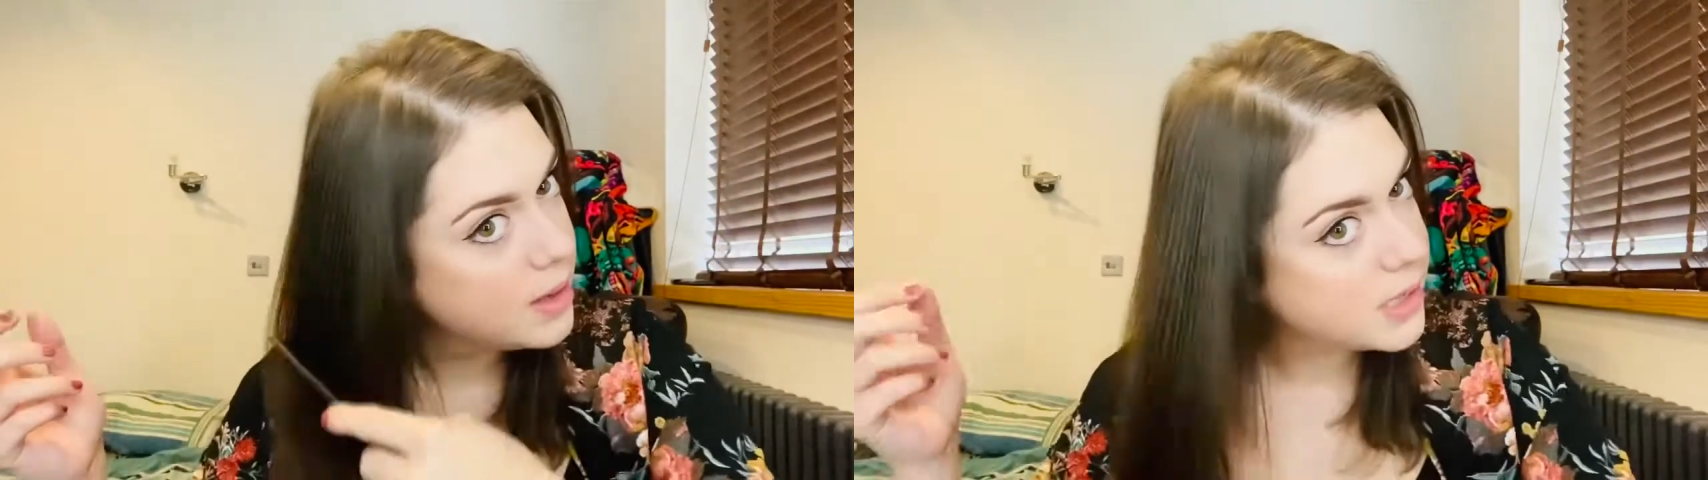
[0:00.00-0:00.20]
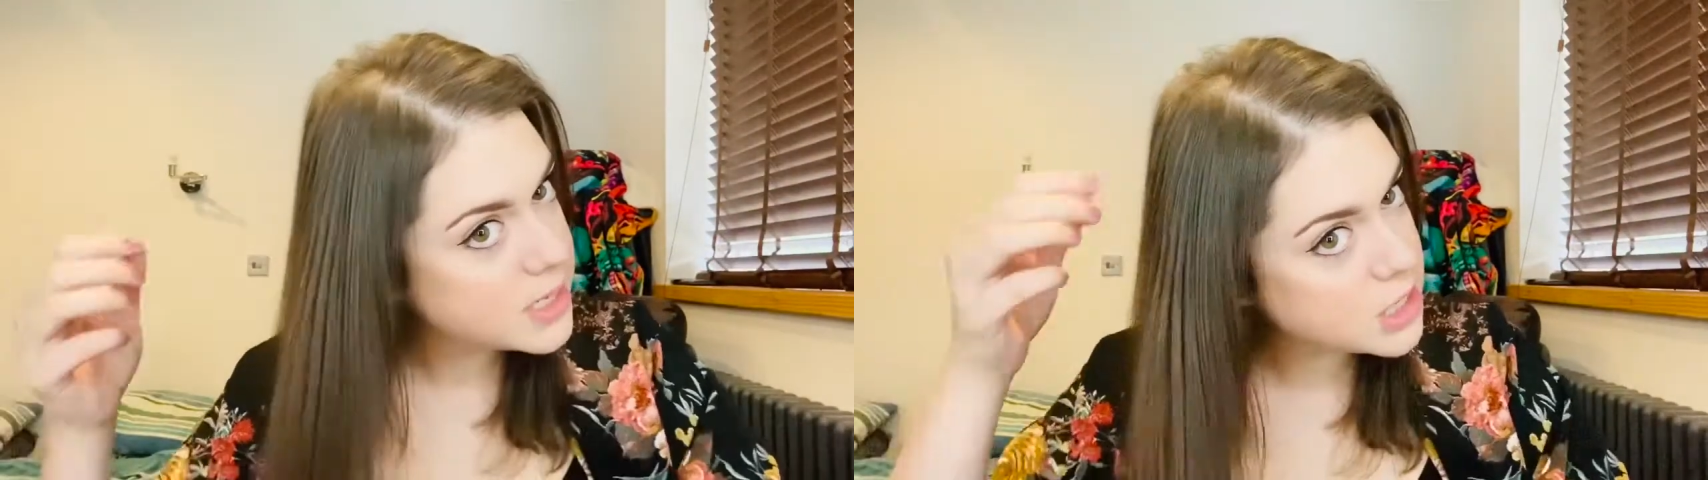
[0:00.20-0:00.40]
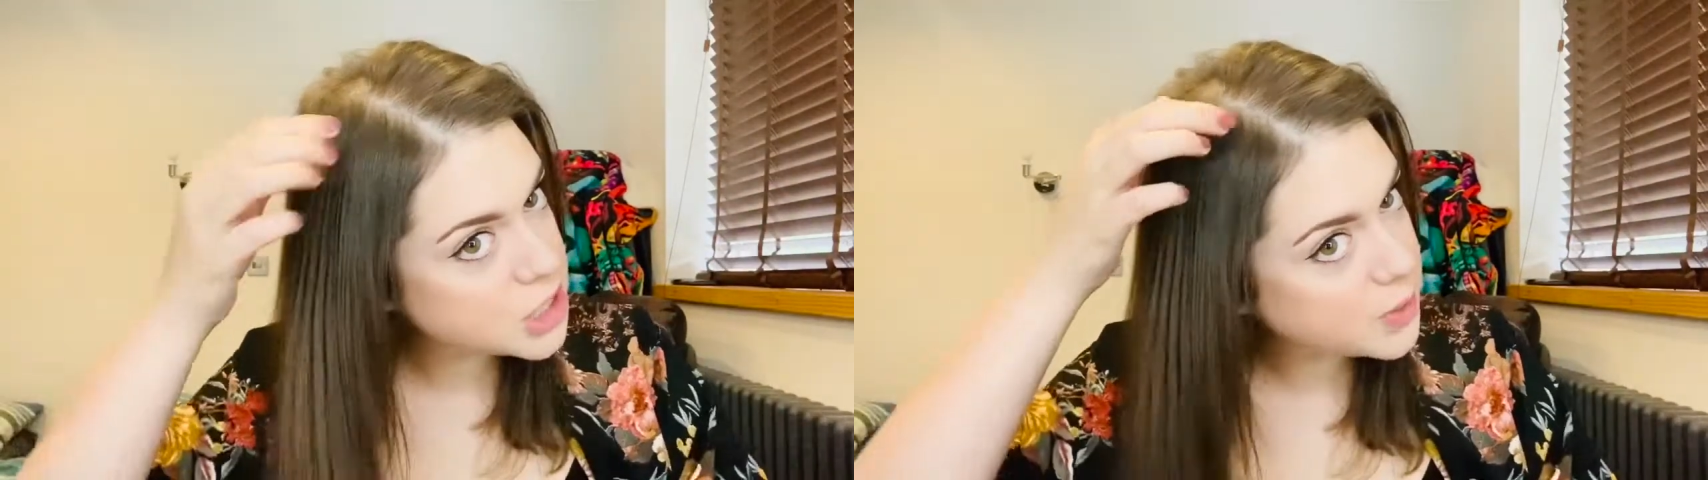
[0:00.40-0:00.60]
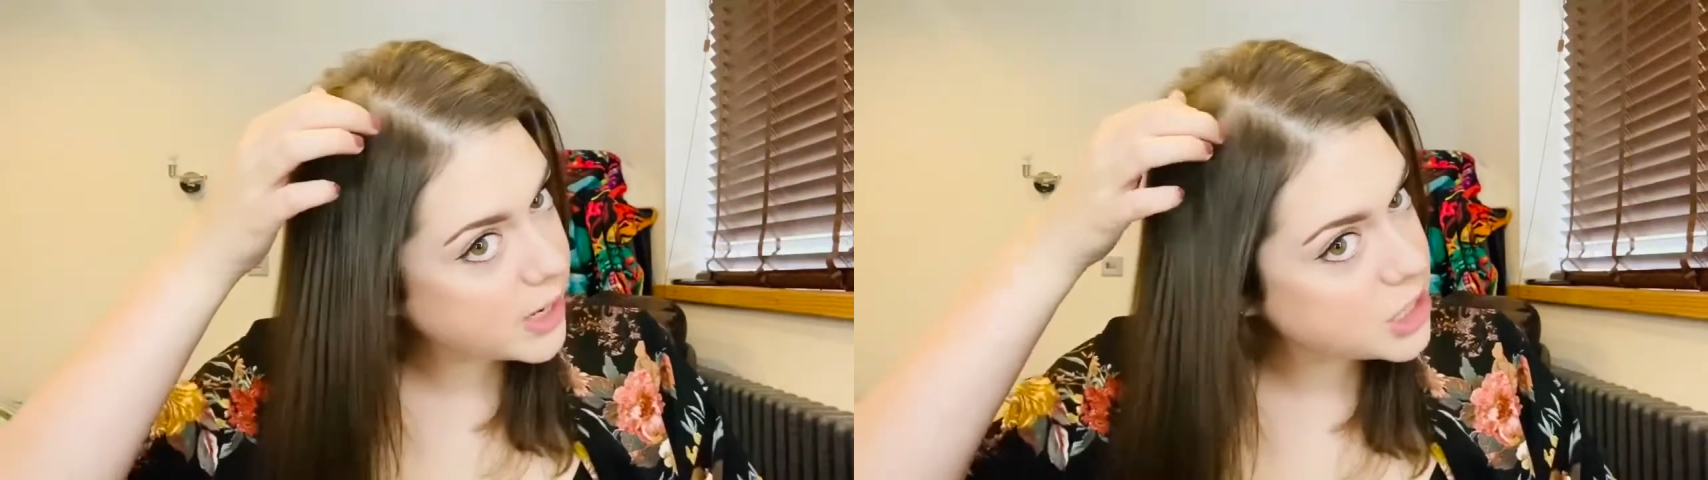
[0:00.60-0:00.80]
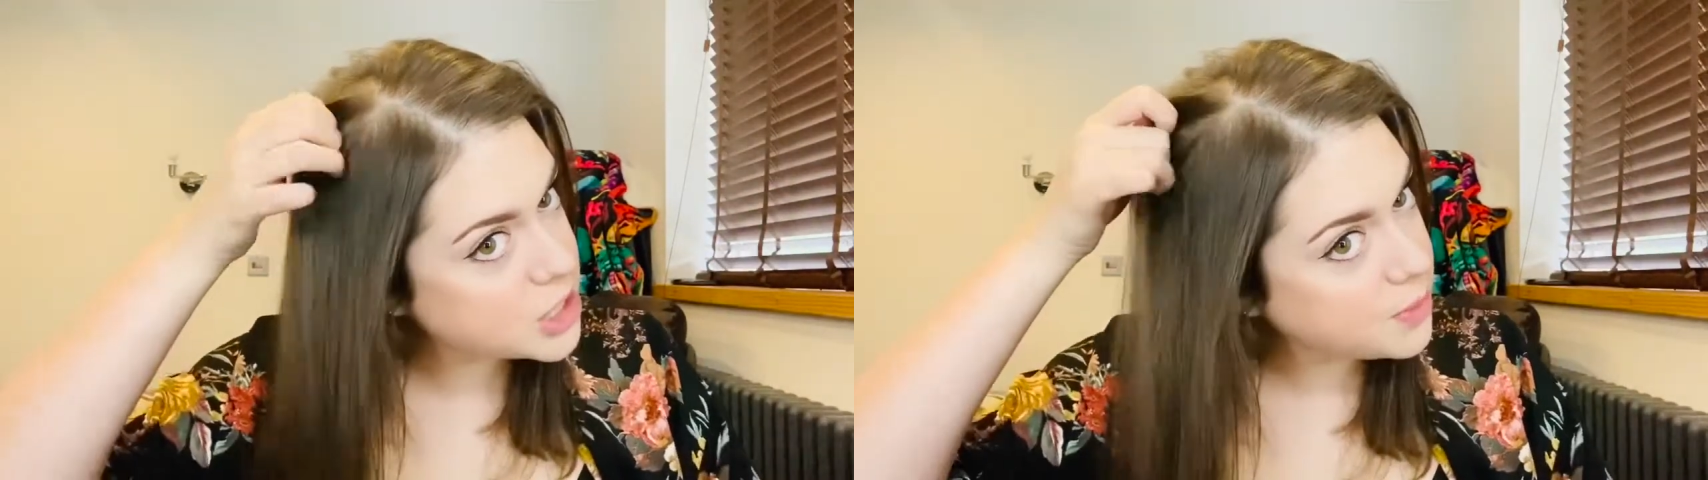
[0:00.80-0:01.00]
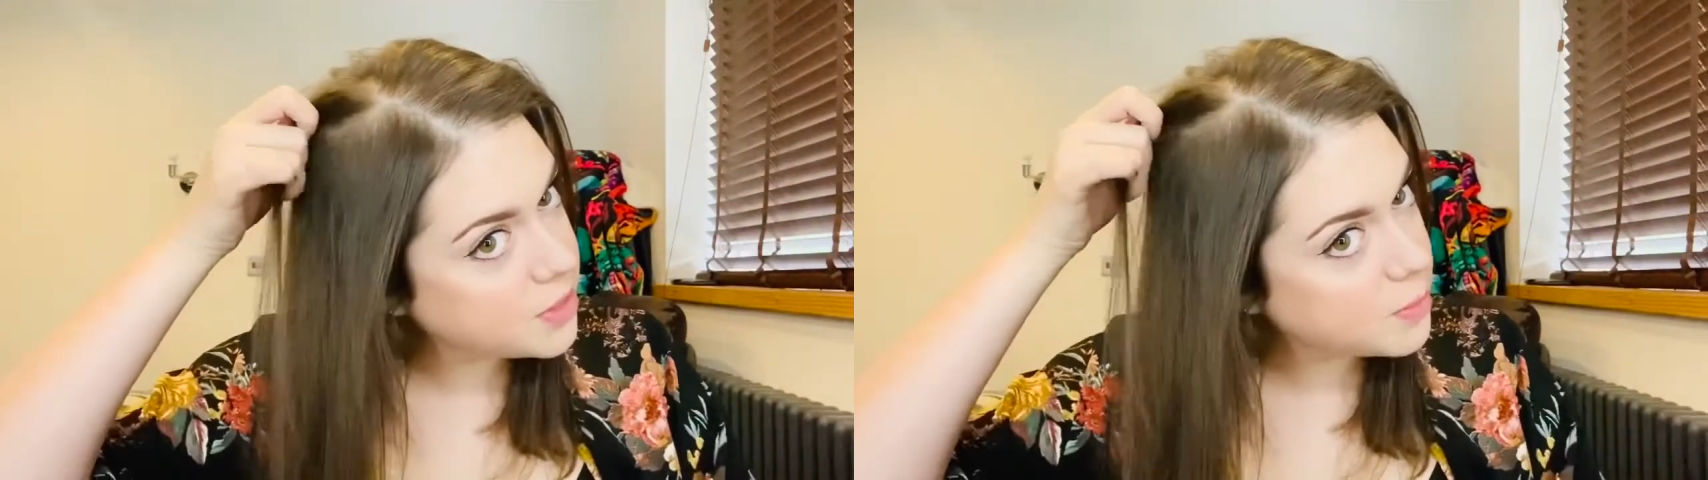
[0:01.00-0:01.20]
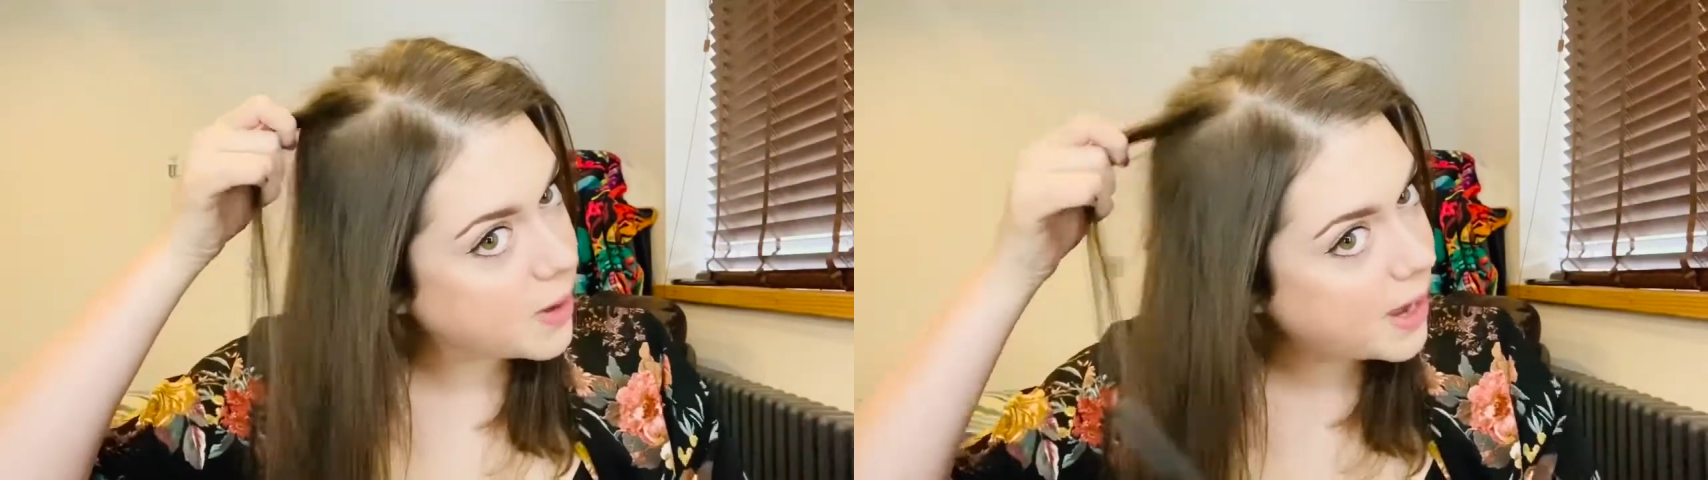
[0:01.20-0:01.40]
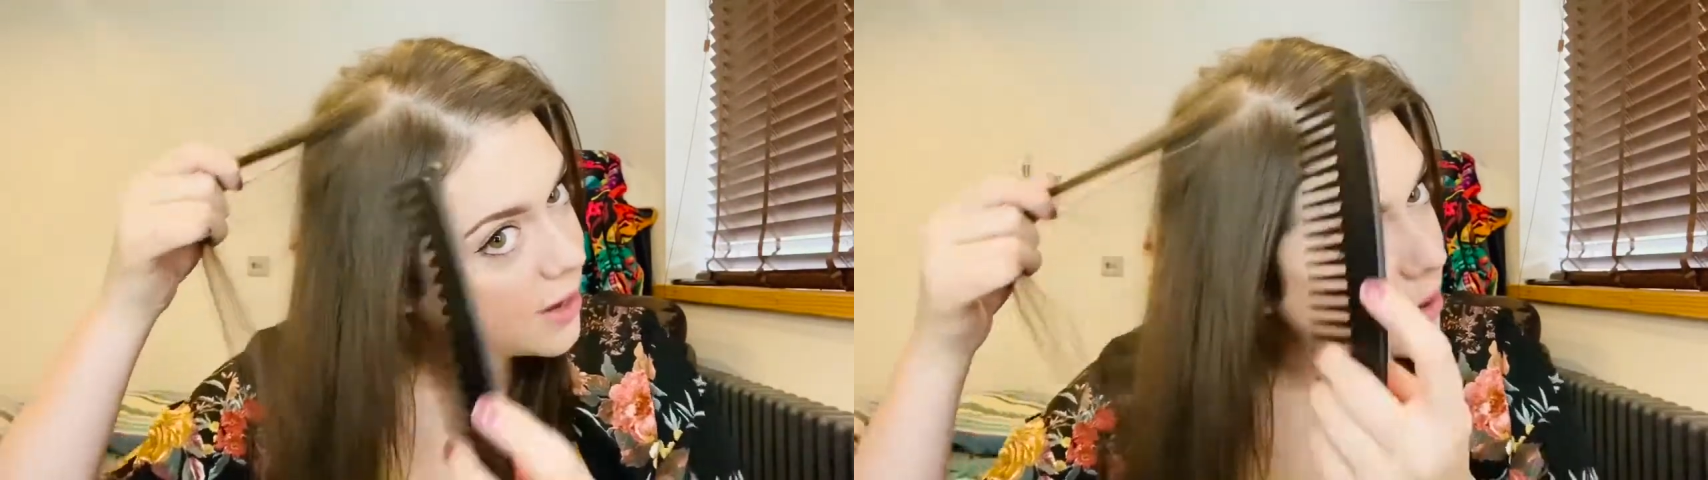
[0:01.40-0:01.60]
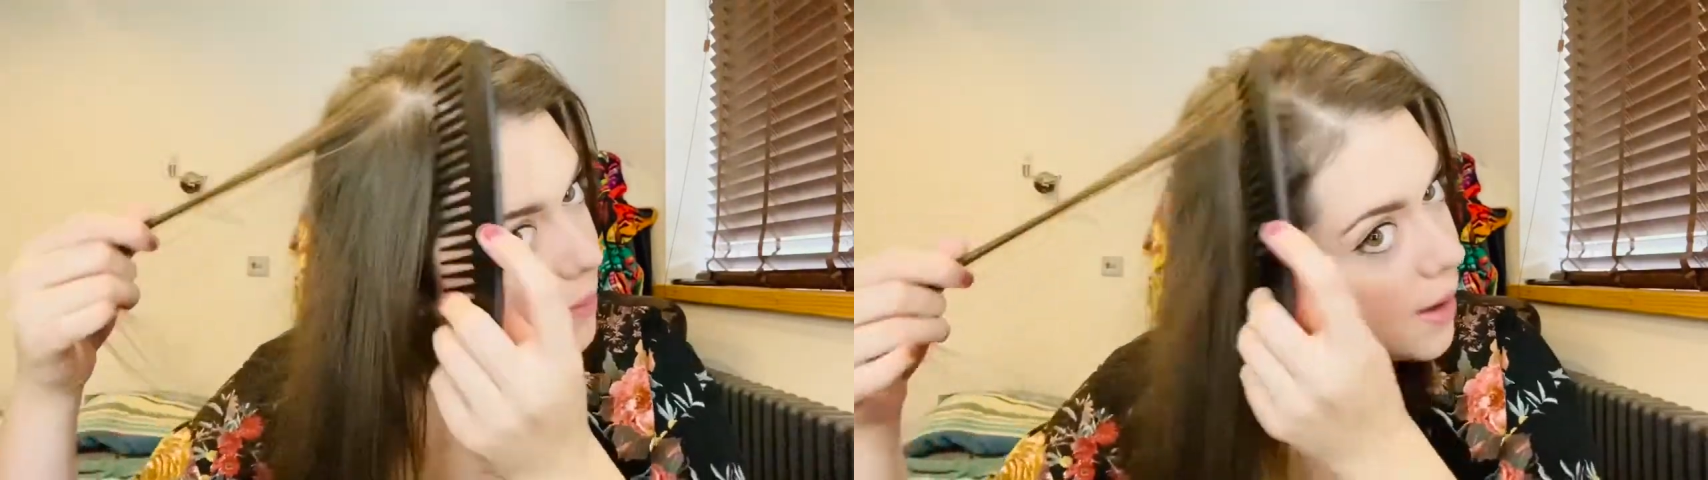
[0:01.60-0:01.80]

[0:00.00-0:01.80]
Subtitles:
situation with the bio